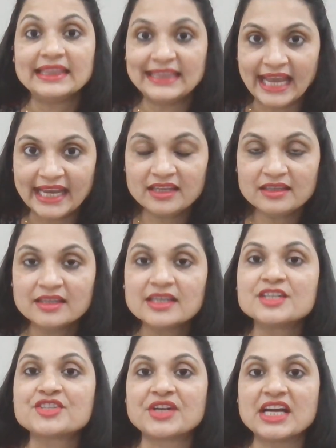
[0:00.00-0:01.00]
Then
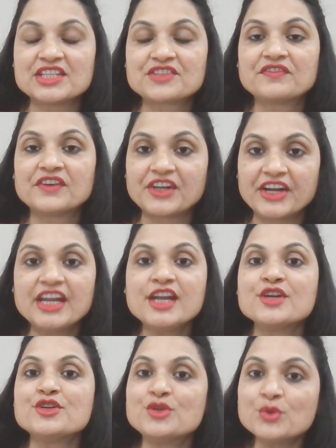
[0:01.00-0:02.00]

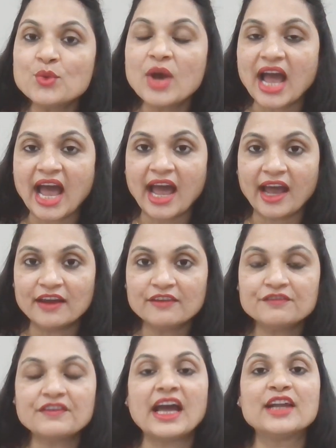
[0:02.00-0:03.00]
transferee do
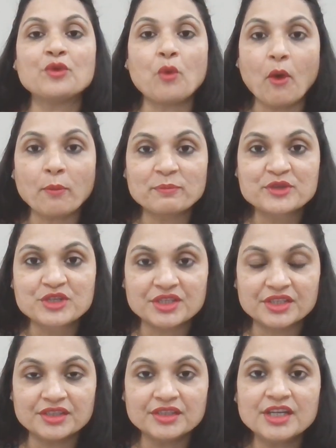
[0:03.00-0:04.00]
have an
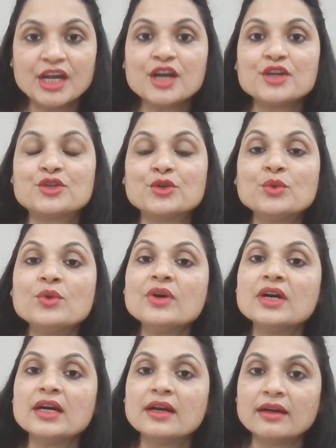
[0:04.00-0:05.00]
option to
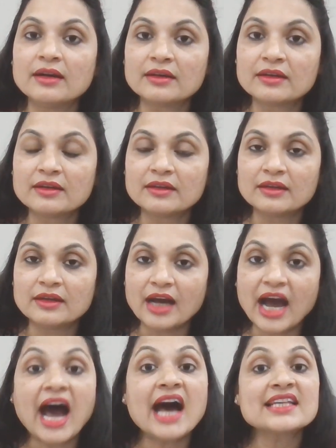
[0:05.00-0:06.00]

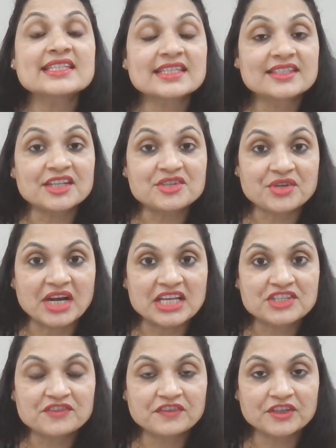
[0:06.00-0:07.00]
ask the
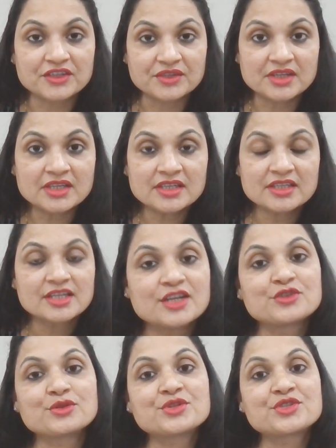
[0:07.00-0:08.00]
transferor
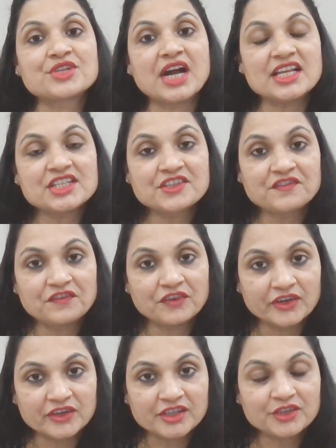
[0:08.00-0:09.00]
to
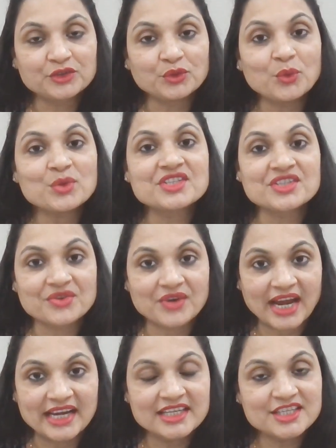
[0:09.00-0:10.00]
transfer those
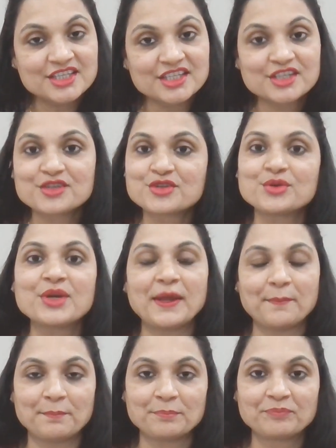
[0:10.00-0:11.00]
rights to
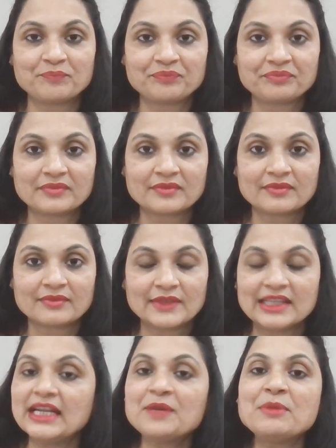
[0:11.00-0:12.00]
him.
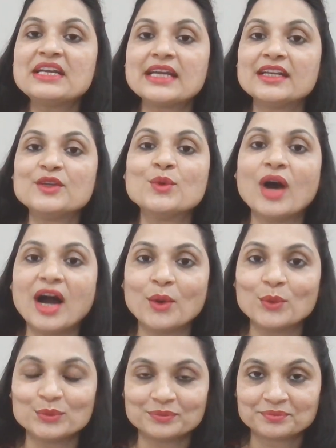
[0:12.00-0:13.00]
Let me tell you
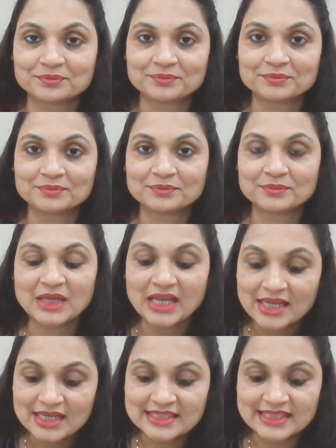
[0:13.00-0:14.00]
how.
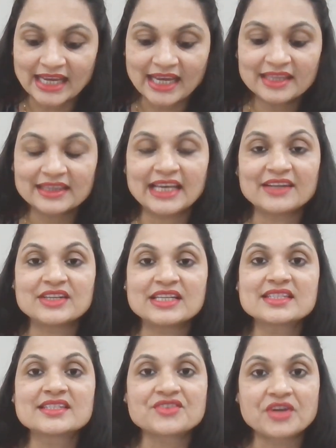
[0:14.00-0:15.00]
Say there
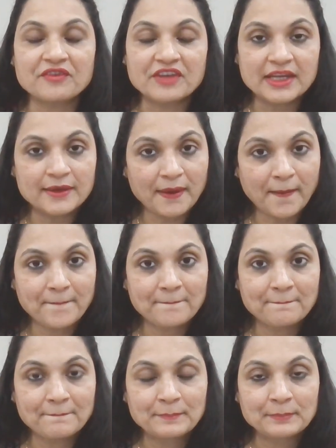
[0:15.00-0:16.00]
is Ravi,
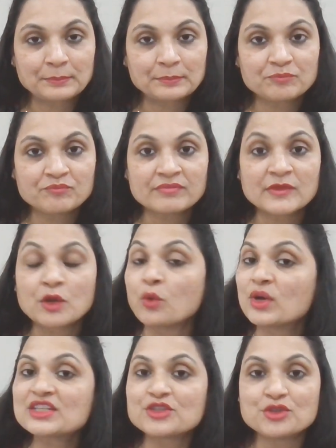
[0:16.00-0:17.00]

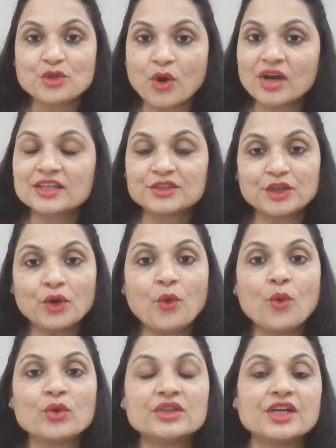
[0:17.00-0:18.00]
who is not the
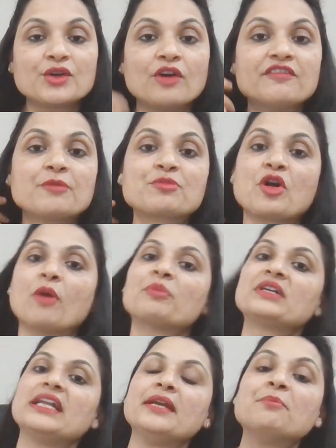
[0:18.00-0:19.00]
owner of a
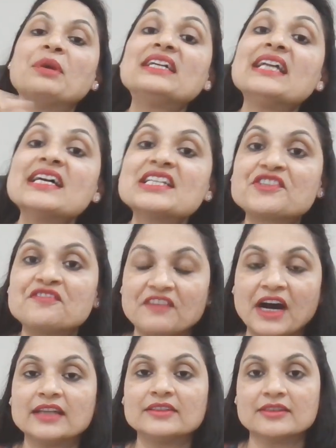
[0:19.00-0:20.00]
property, but his
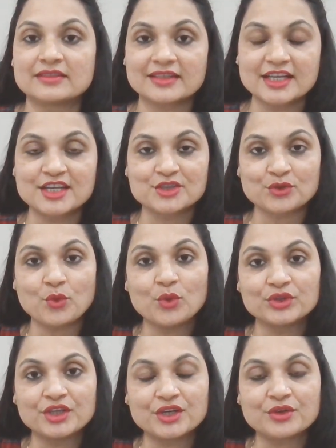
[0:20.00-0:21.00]
father is
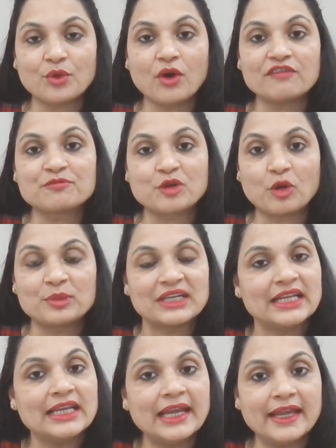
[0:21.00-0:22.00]
owner of
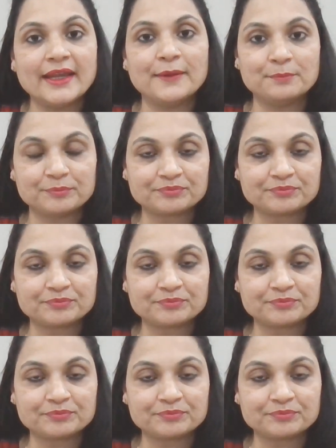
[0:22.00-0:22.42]
property A,